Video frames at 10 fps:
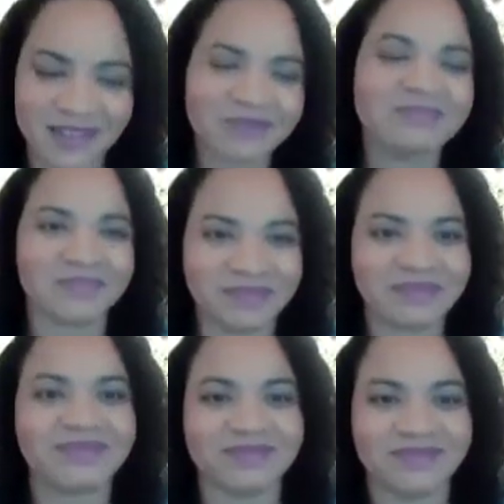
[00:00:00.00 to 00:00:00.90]

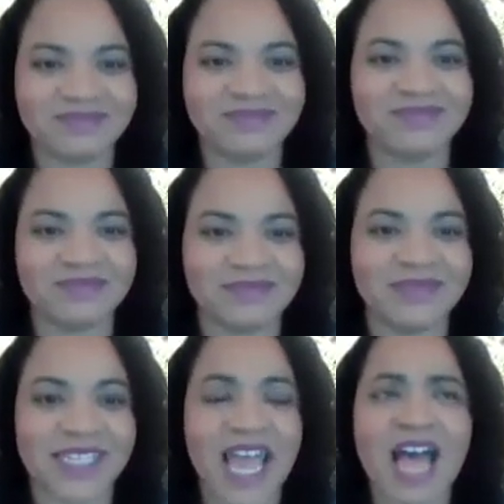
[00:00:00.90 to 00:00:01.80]

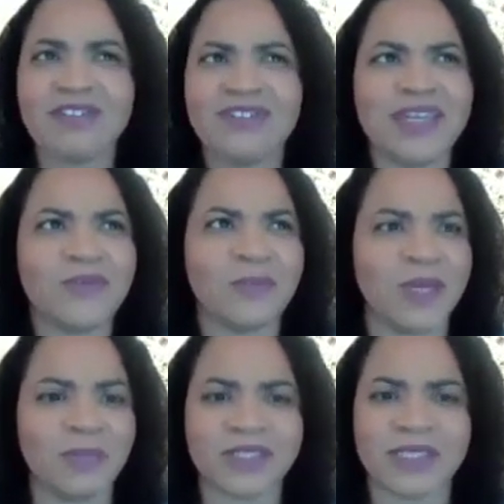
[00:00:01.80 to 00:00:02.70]
Yeah, so I'll do that with
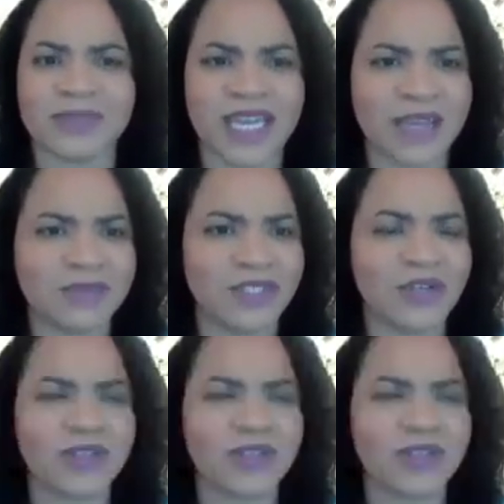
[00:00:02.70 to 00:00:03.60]
people sometimes,
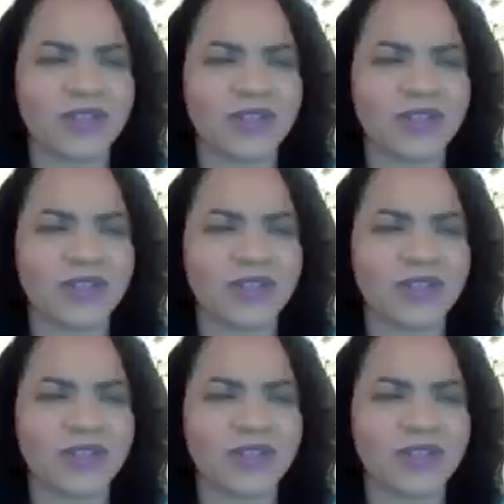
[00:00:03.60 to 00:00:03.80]
like